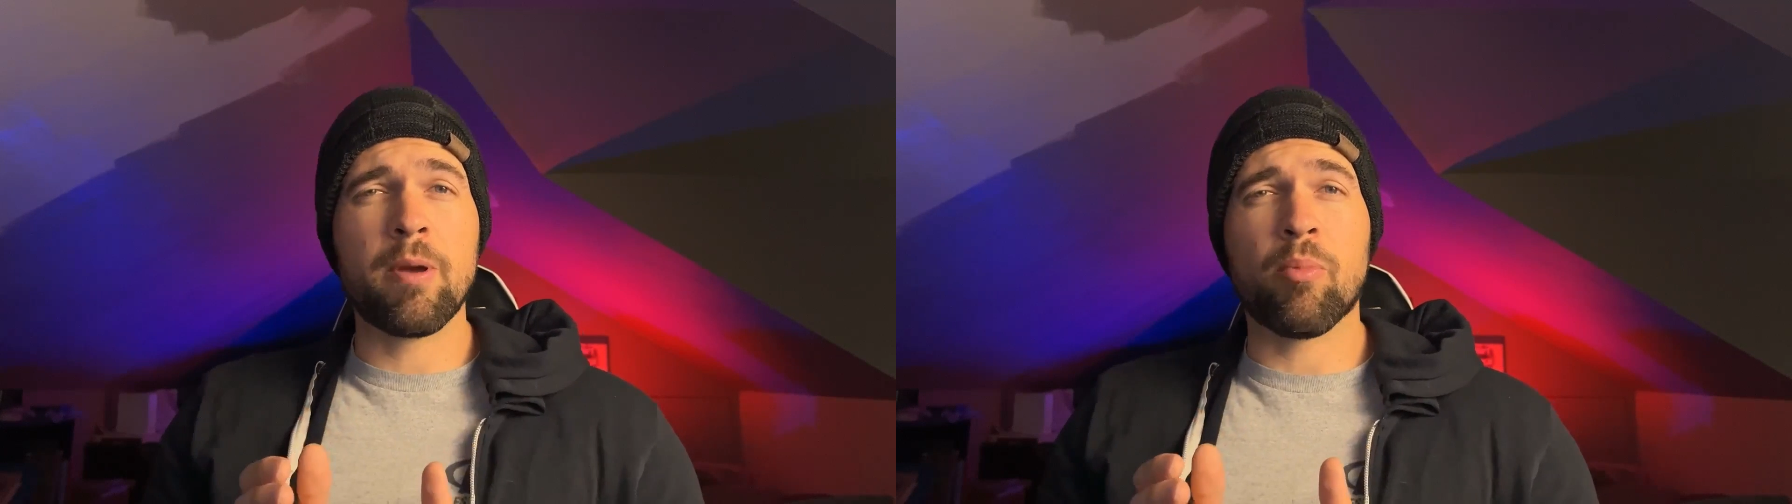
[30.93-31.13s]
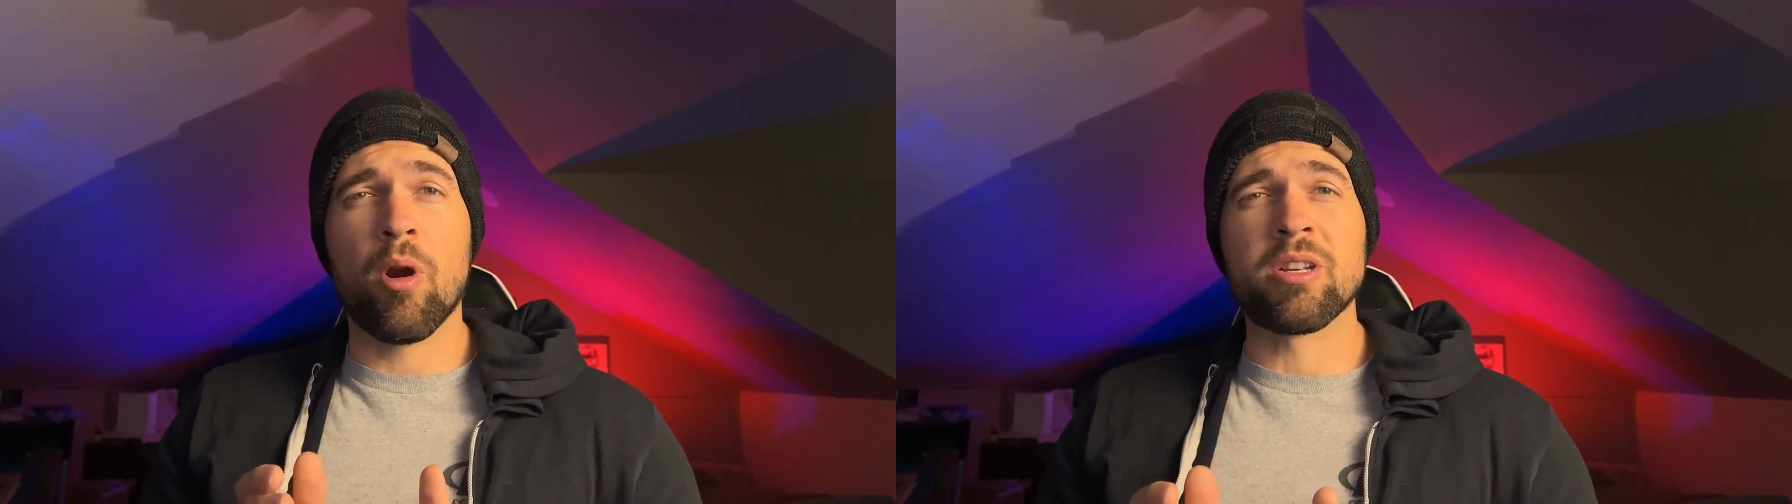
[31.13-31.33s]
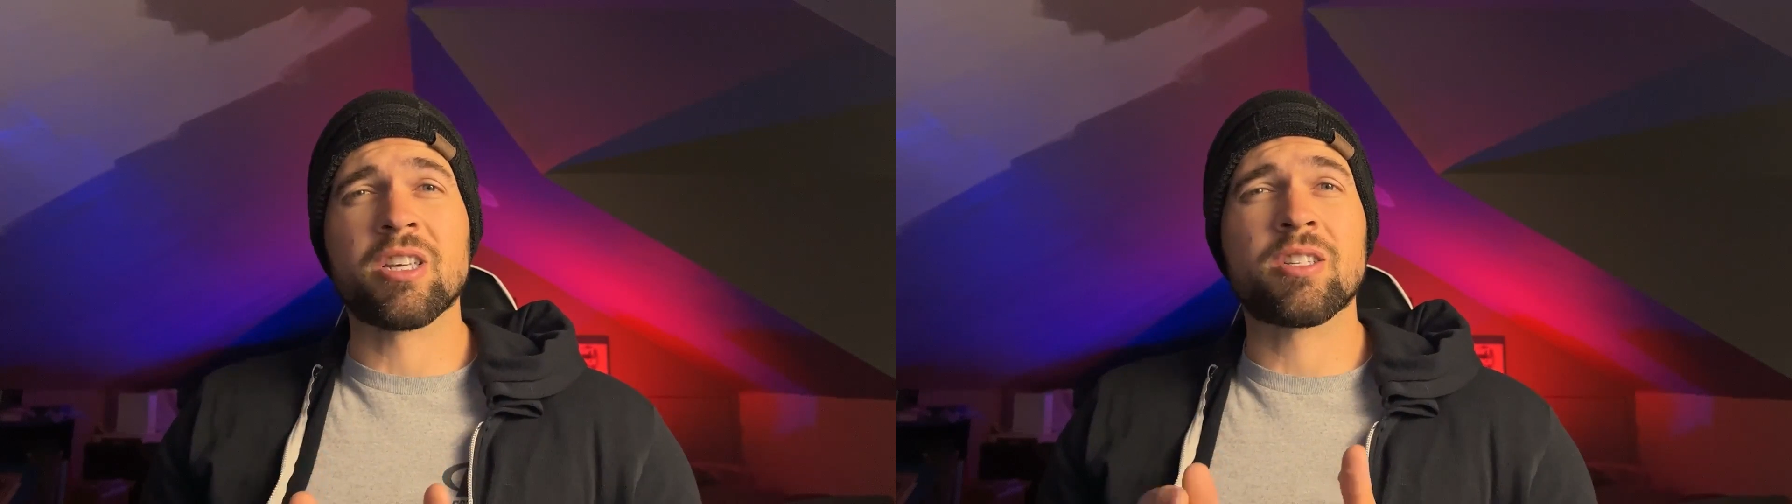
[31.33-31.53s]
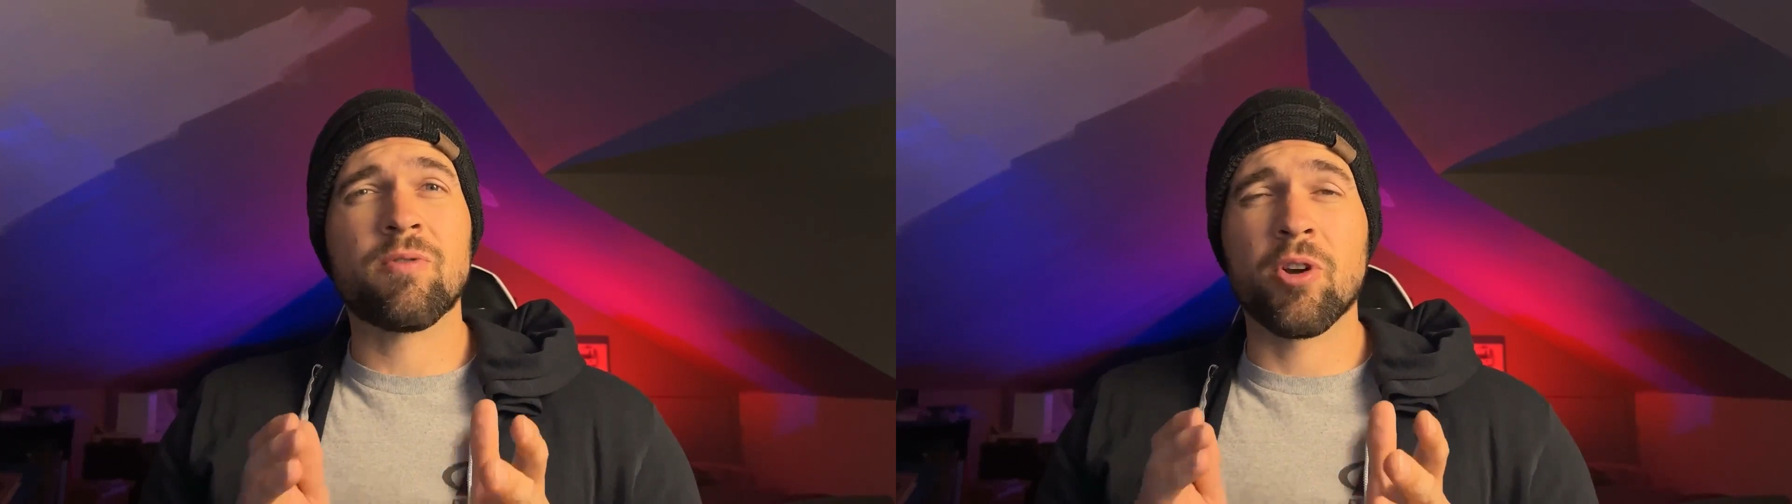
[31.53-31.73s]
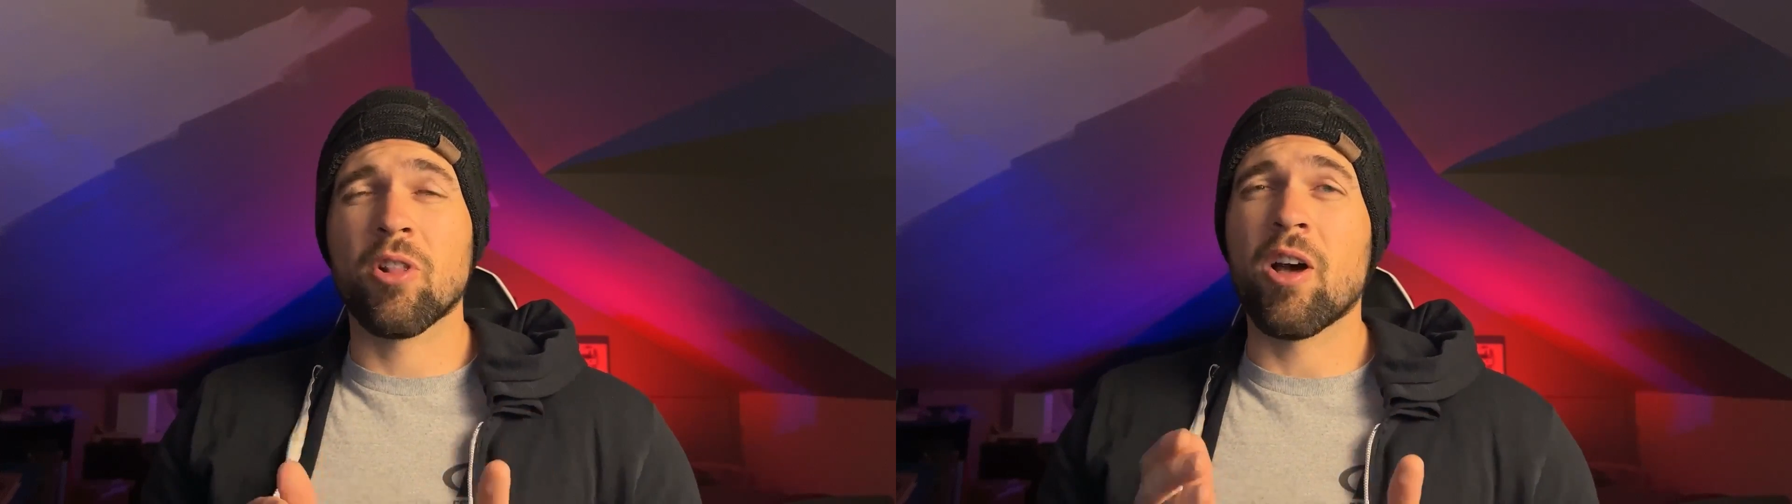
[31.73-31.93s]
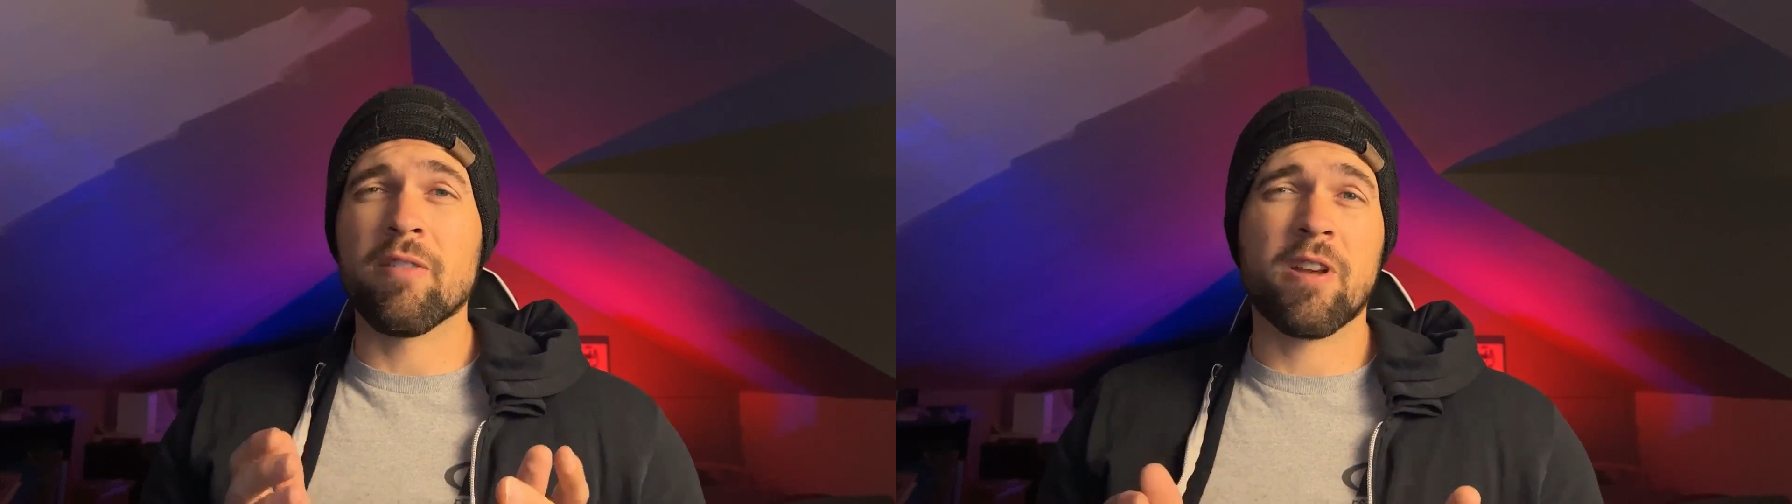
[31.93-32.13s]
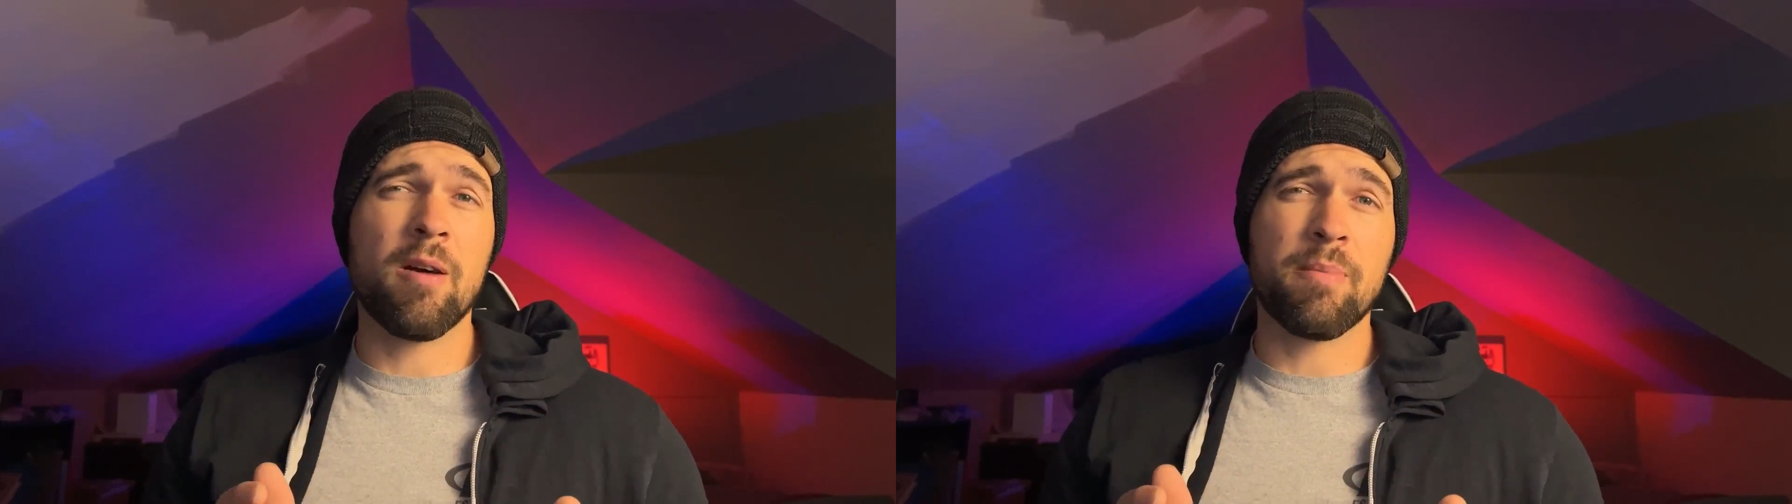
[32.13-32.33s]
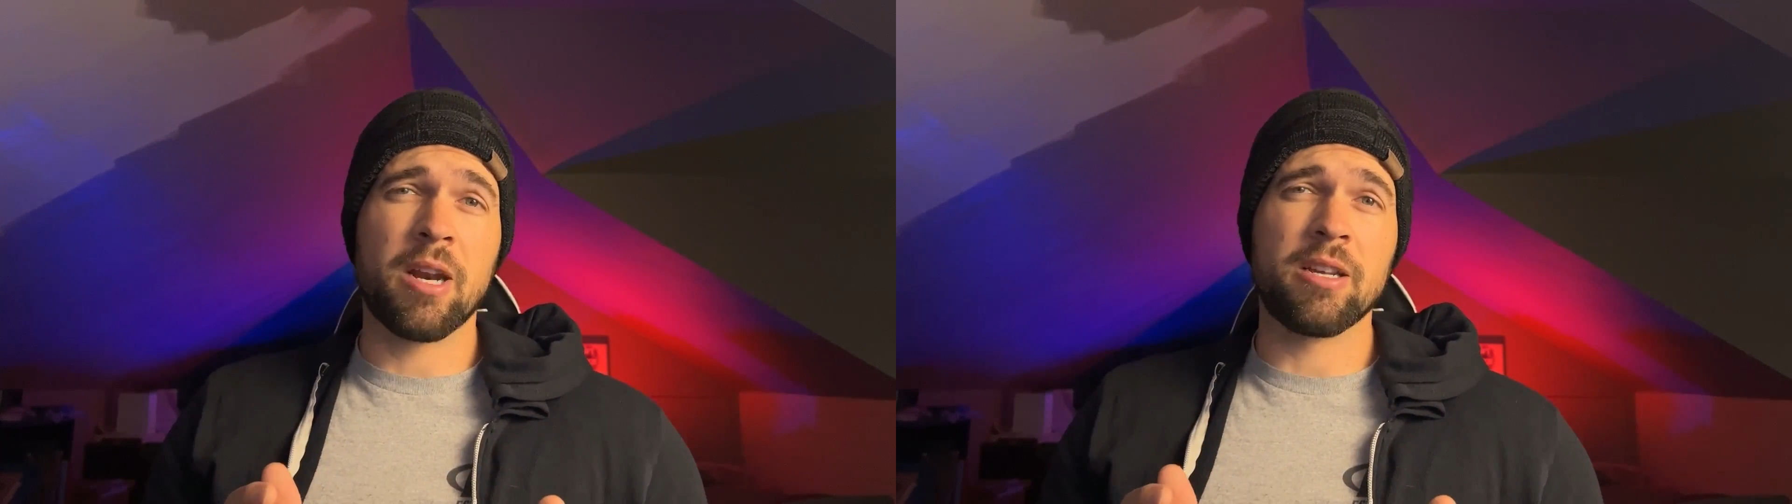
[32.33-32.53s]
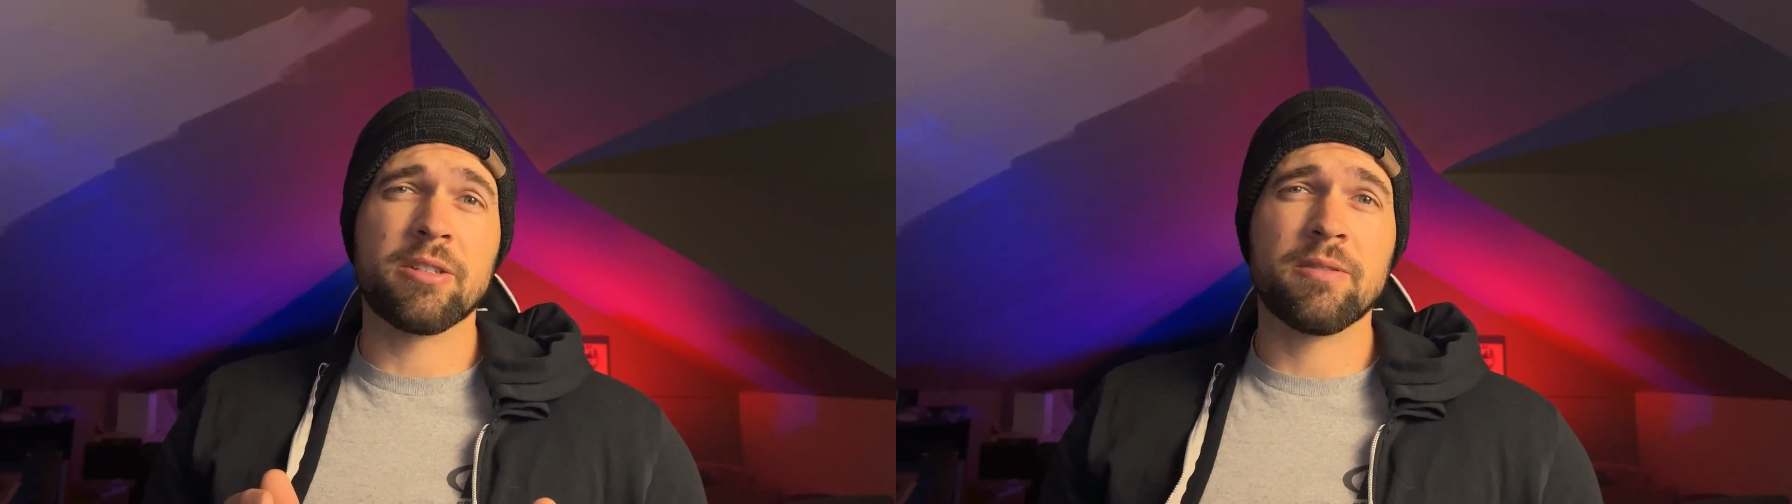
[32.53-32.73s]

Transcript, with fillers: process for a lot of companies.